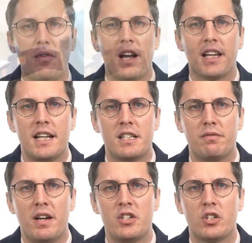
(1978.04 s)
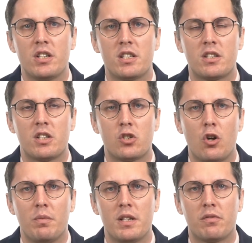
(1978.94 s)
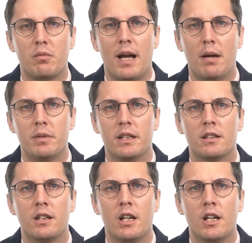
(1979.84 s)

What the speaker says: finding interventions to stop this from happening.